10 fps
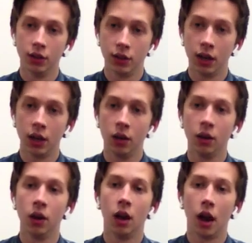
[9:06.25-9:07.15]

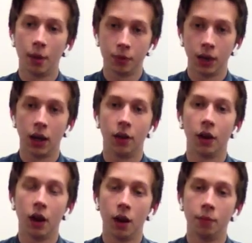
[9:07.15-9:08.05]
down, up, down,
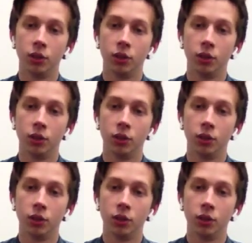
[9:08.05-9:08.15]
up.